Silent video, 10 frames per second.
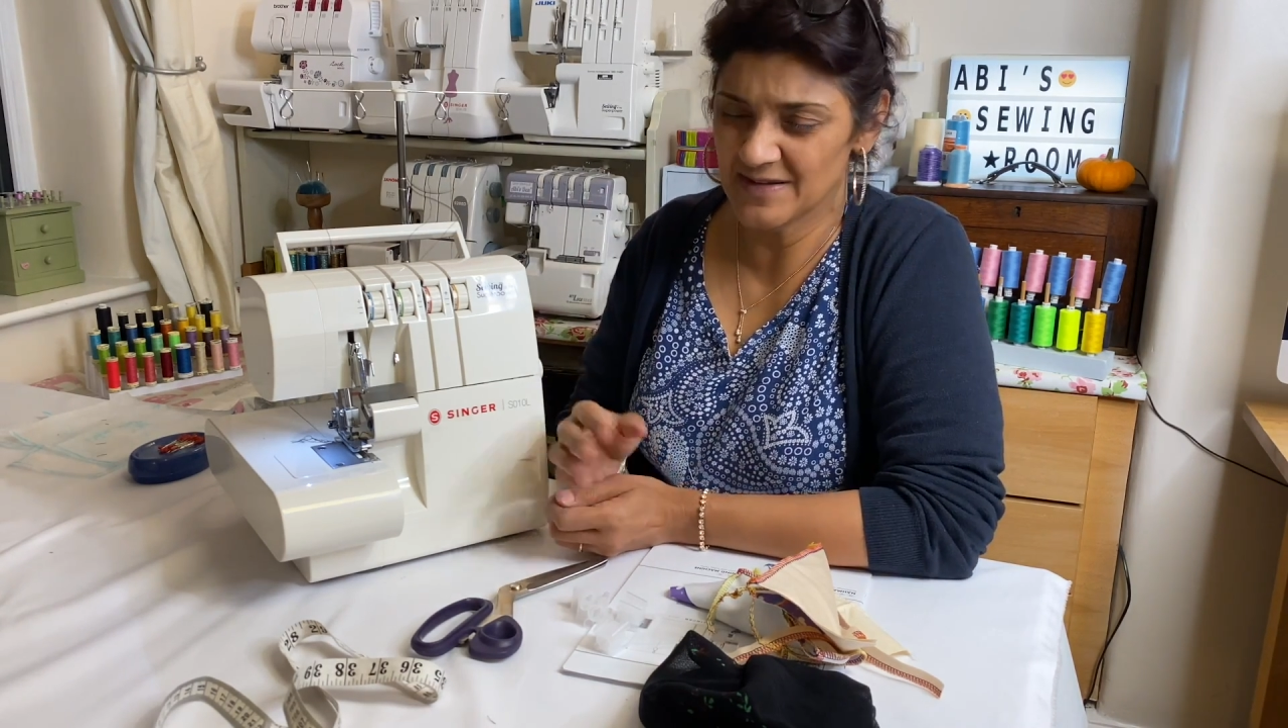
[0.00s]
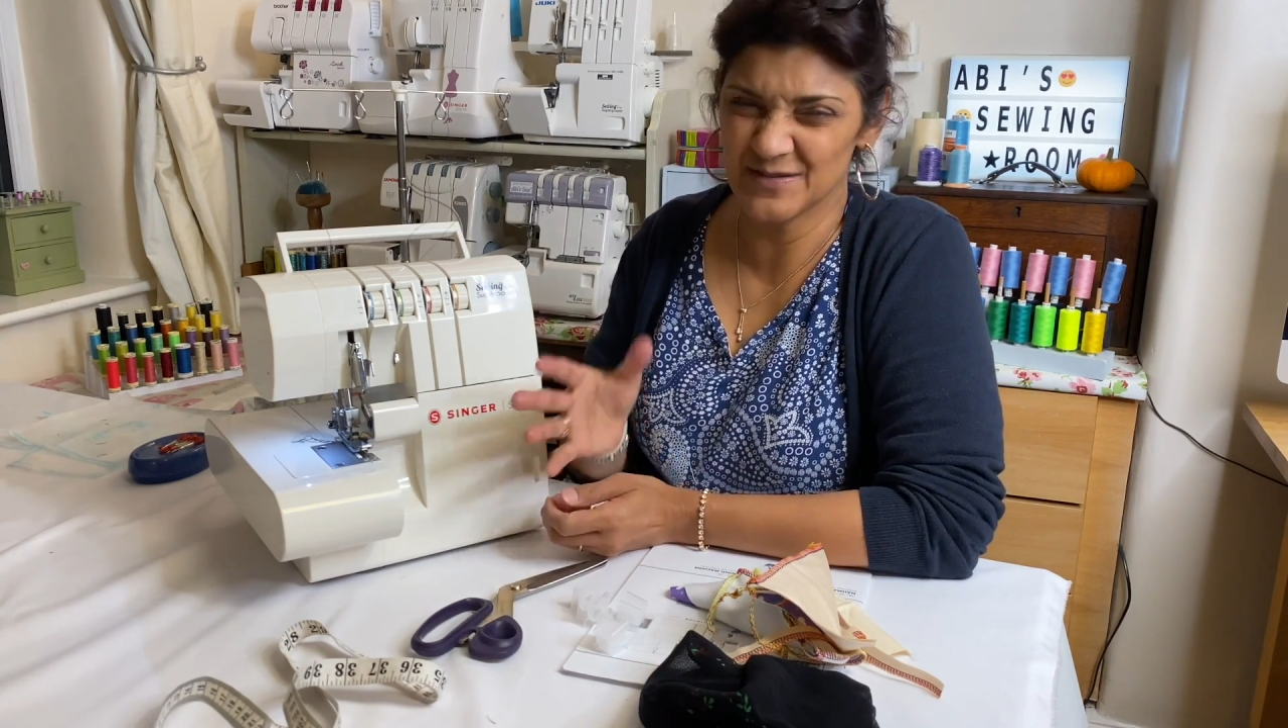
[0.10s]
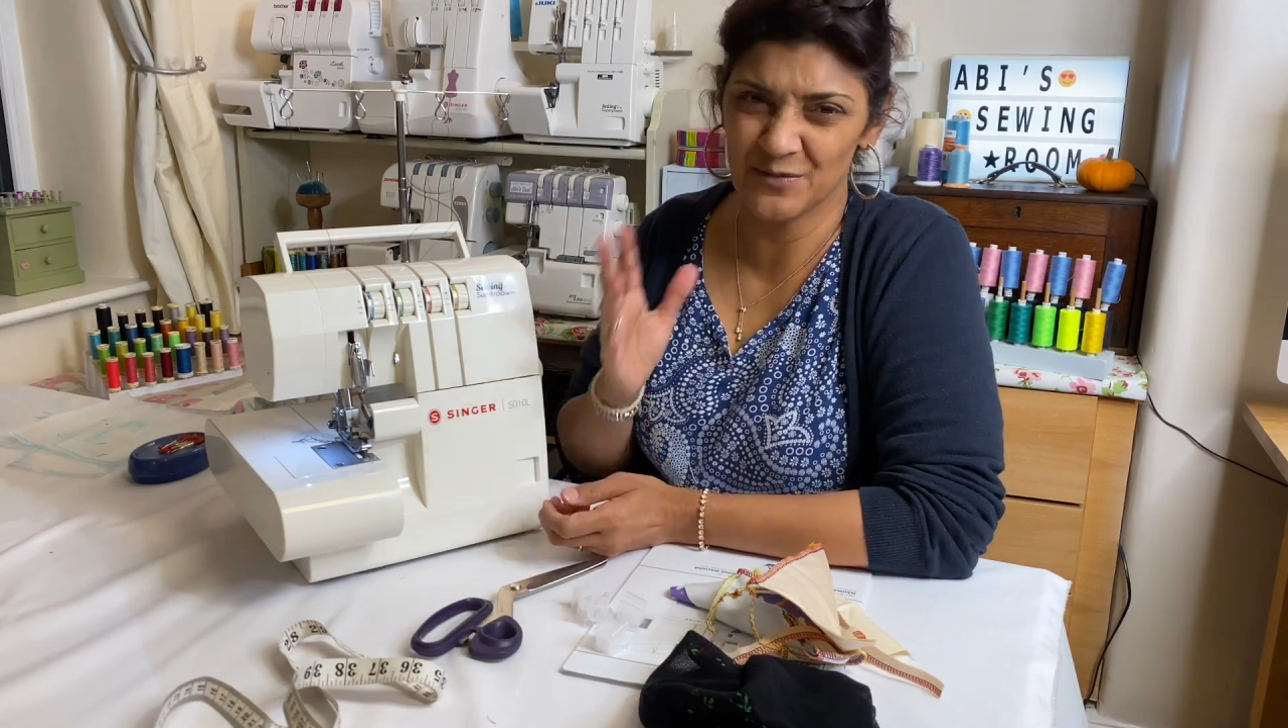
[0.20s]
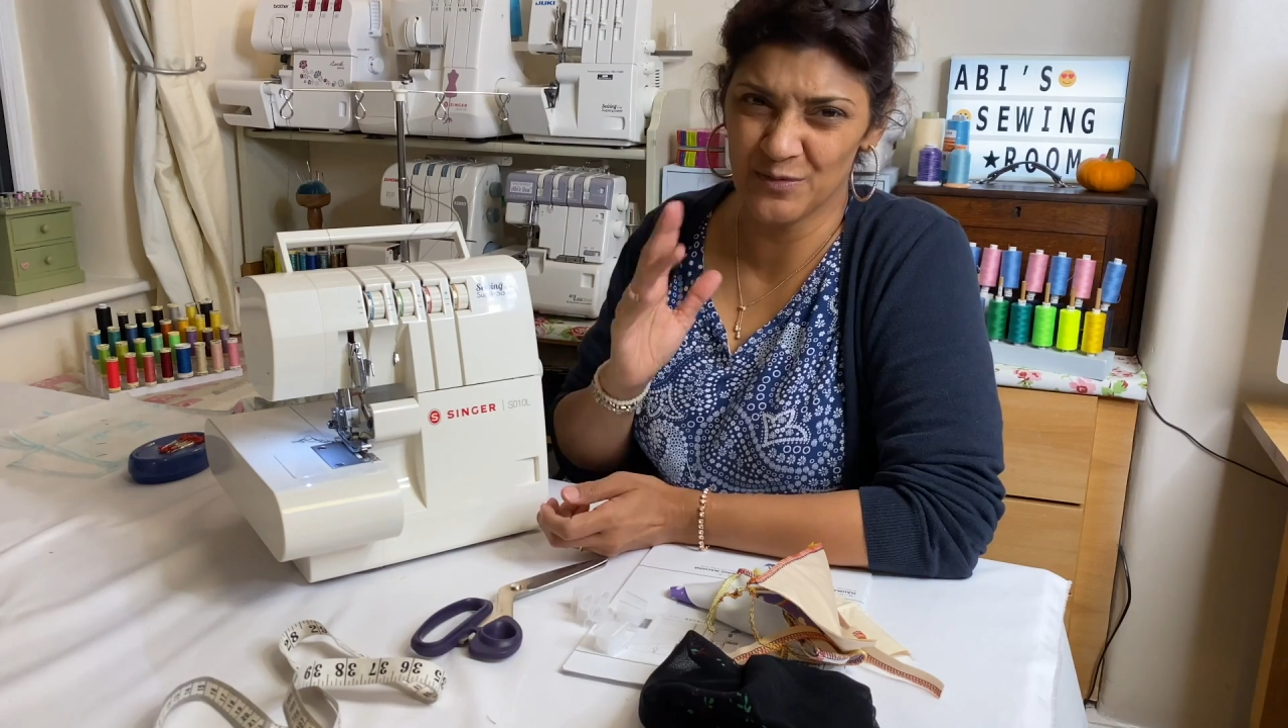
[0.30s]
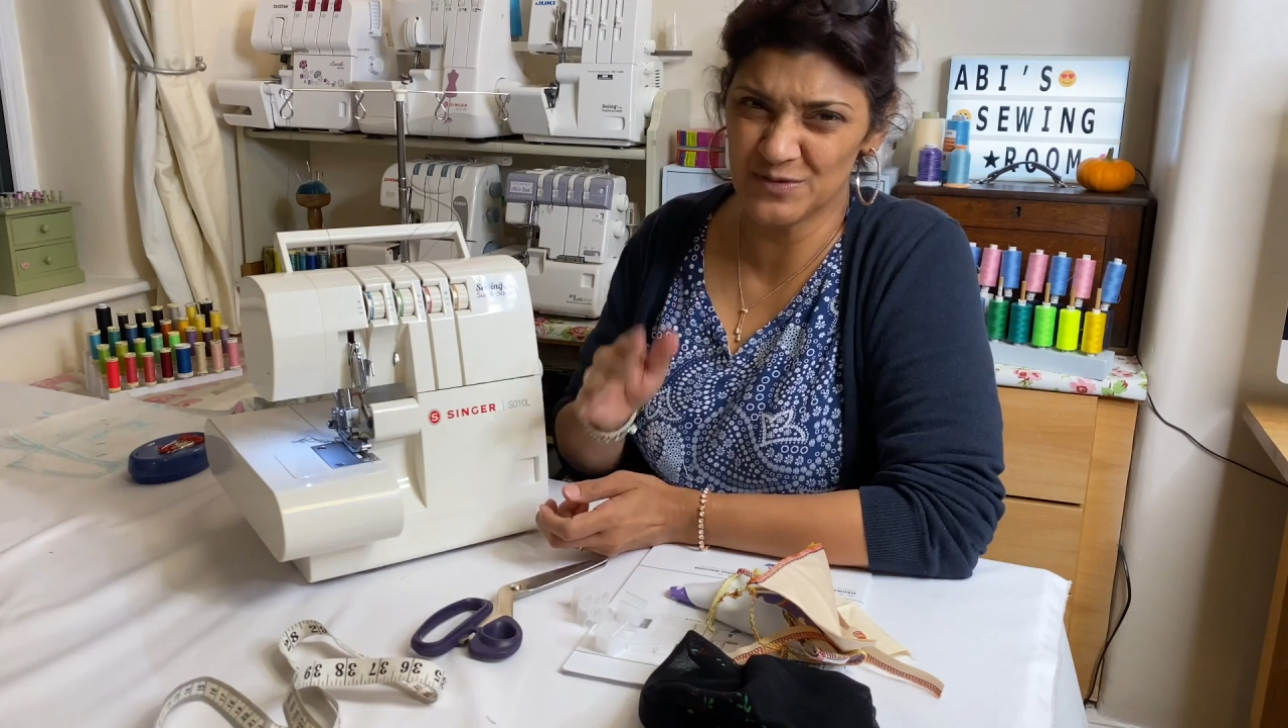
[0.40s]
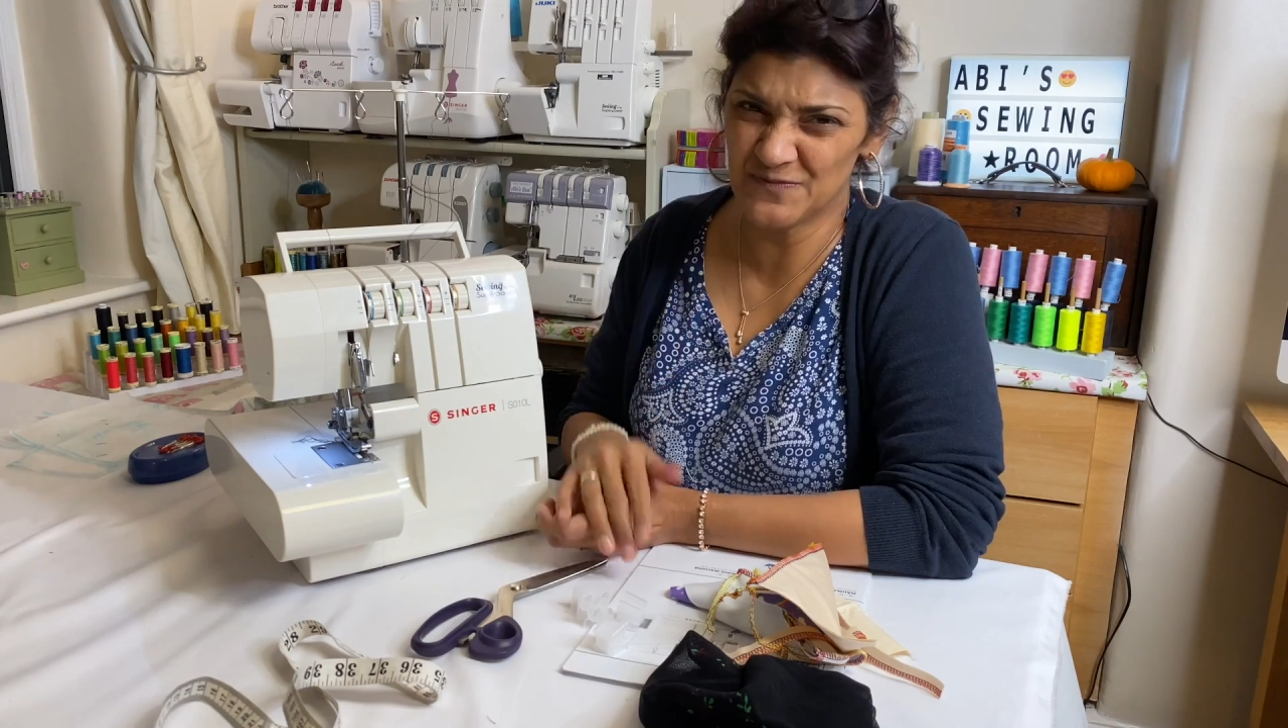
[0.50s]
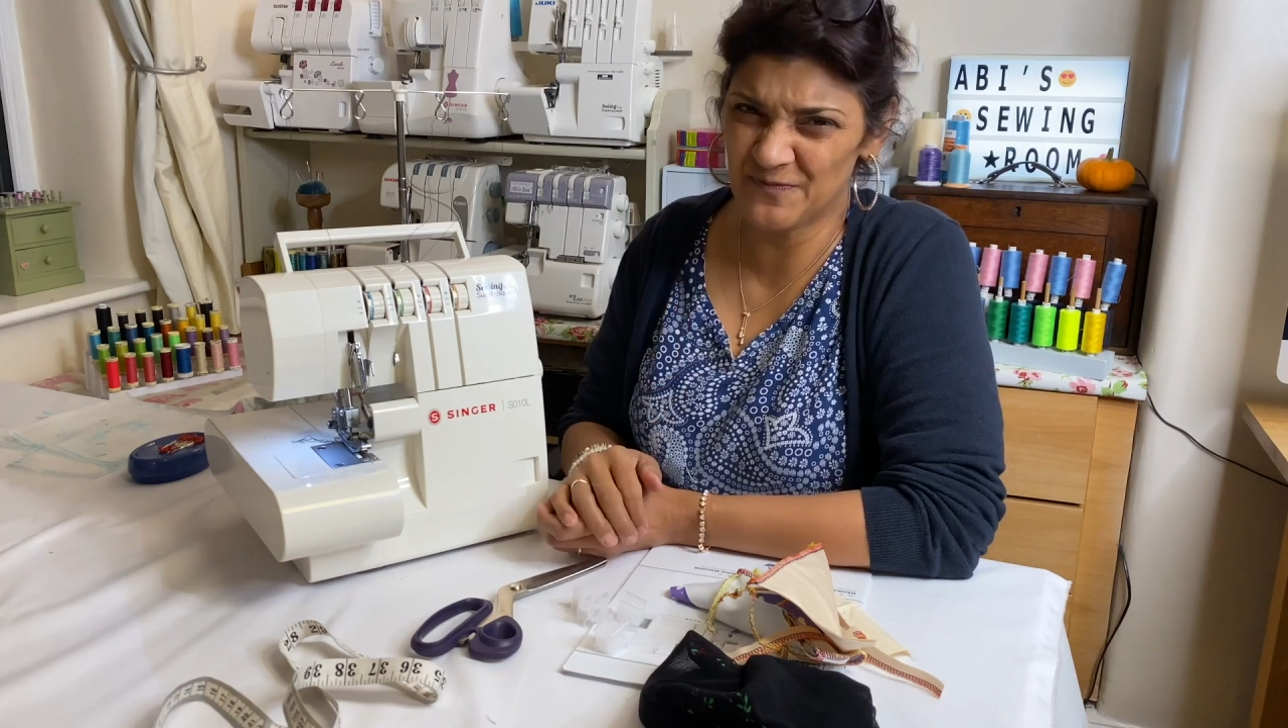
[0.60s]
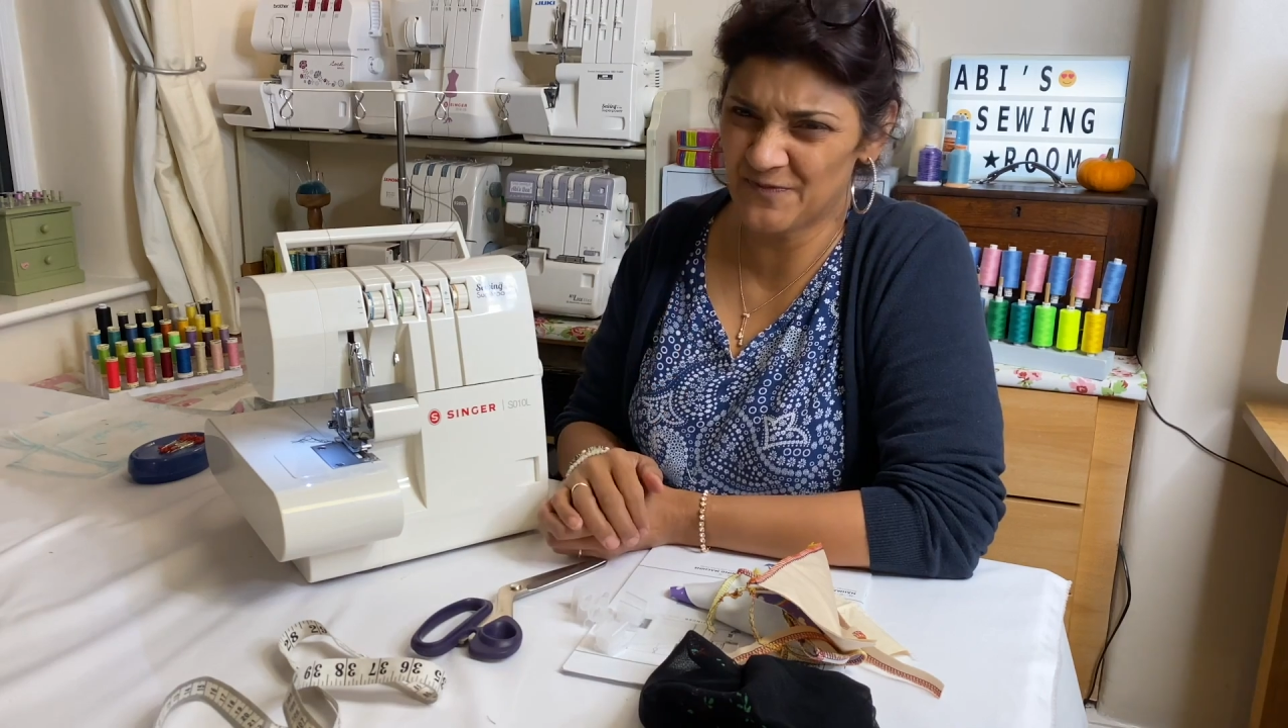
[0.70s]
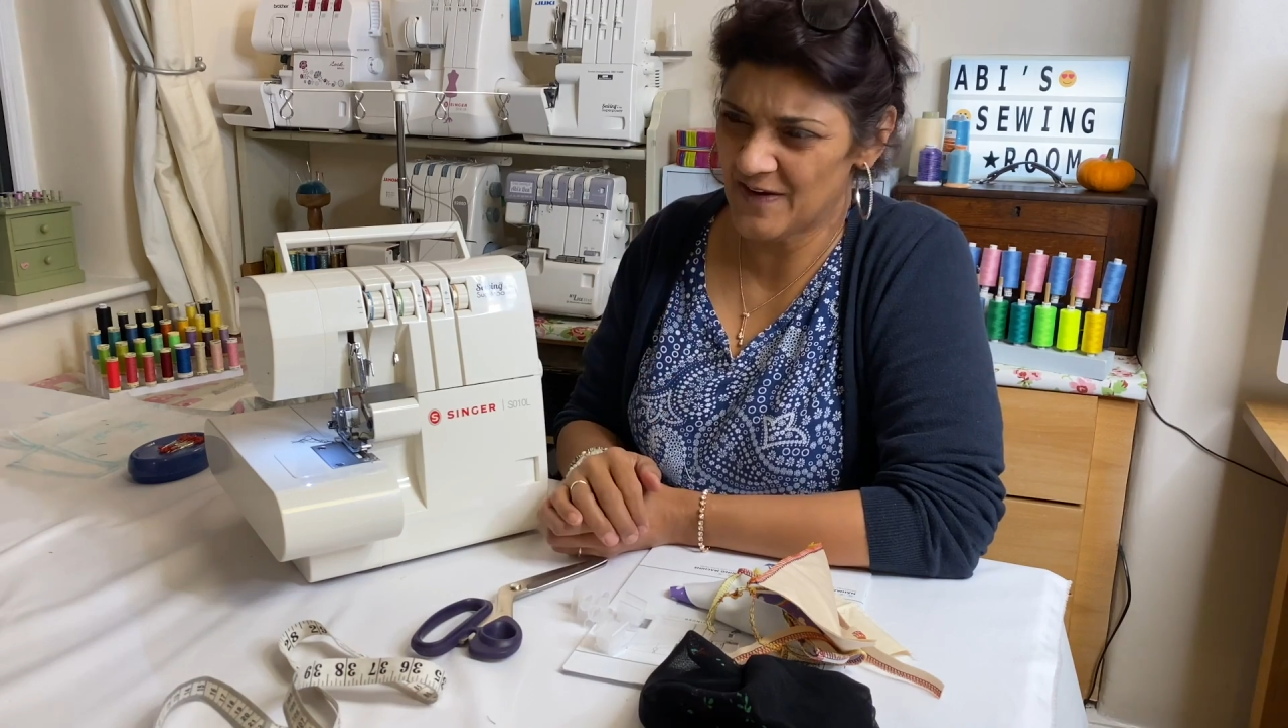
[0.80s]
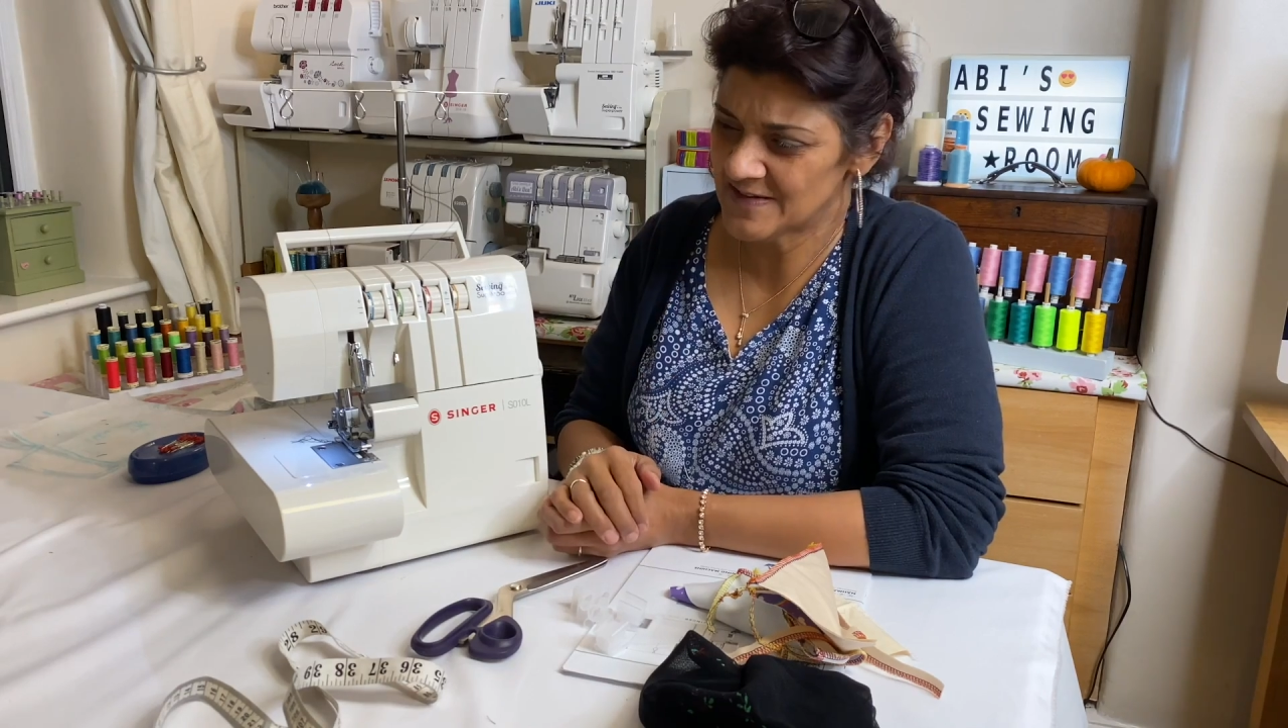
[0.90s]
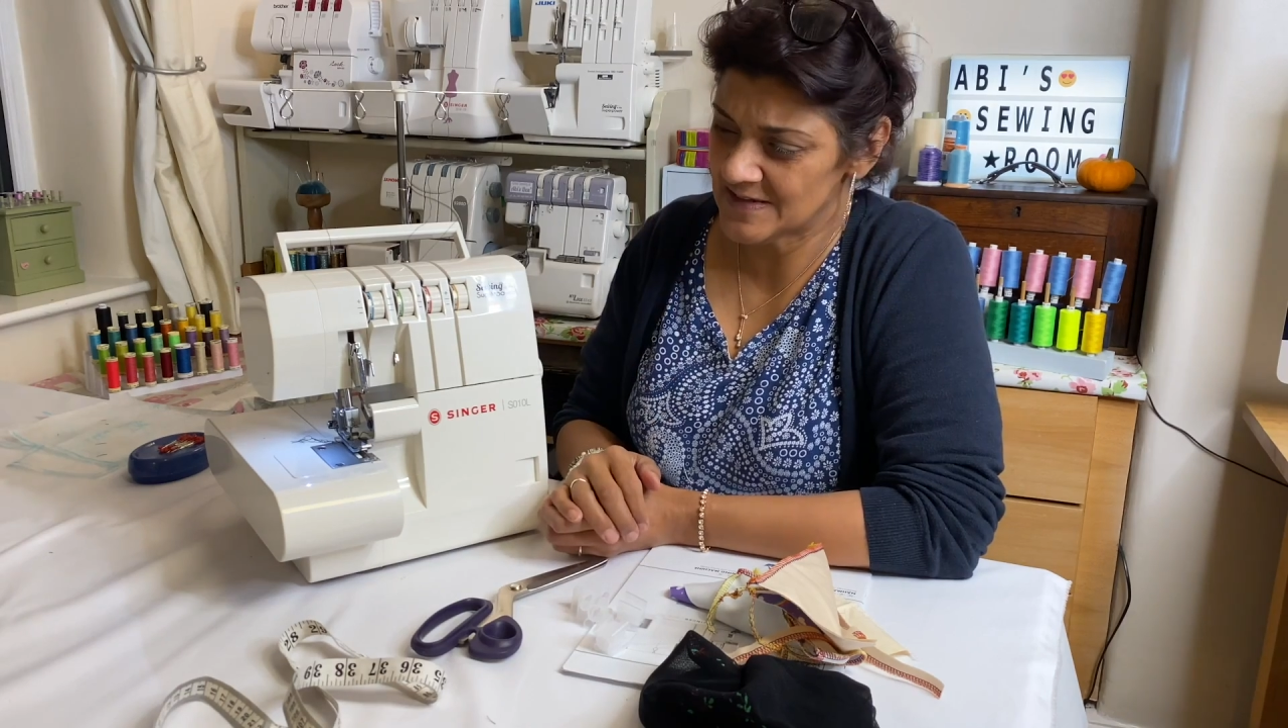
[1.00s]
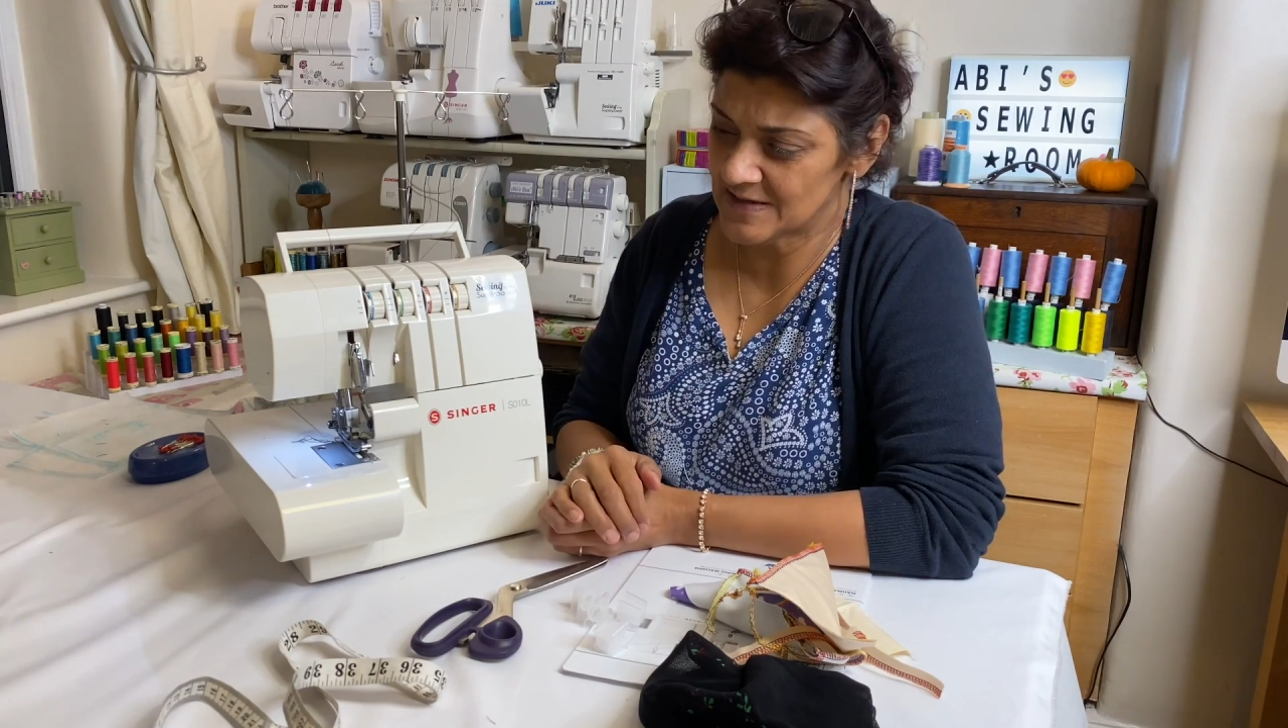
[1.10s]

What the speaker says: so I was finding